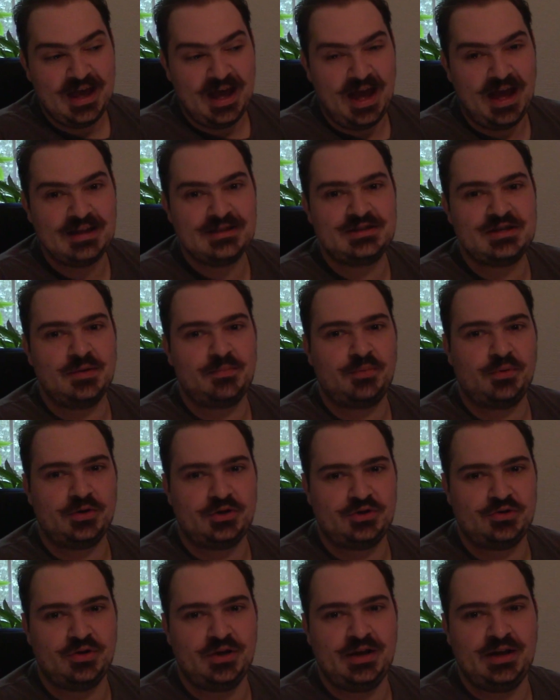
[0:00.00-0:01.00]
ends up
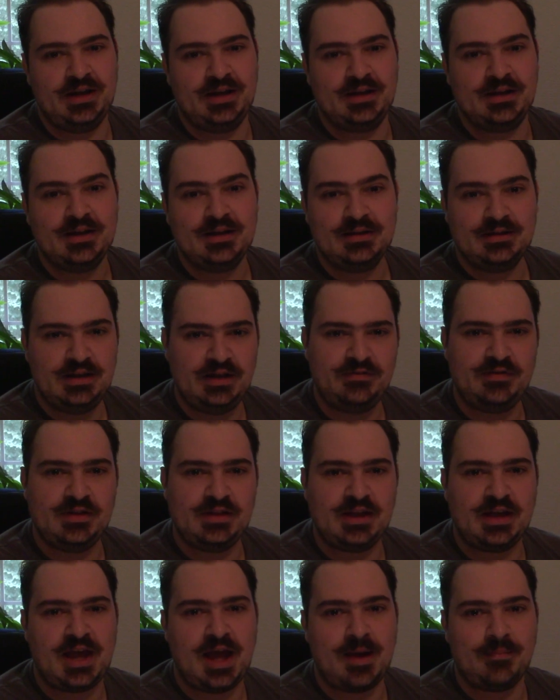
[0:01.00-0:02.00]
retreating,
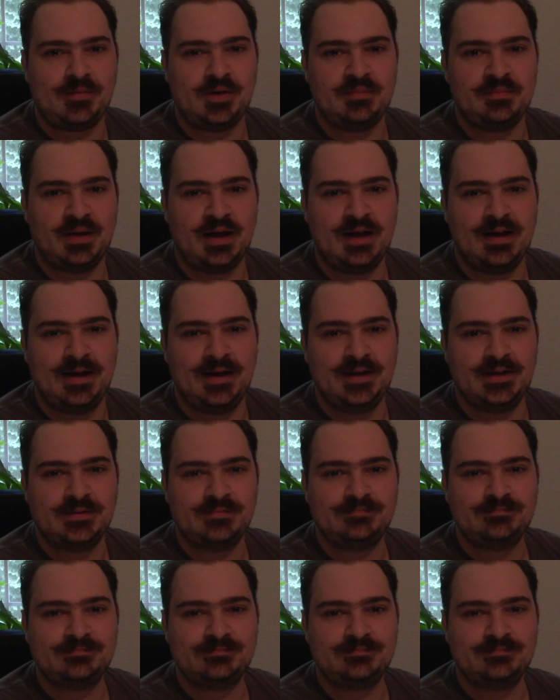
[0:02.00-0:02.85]
leaving the captain behind.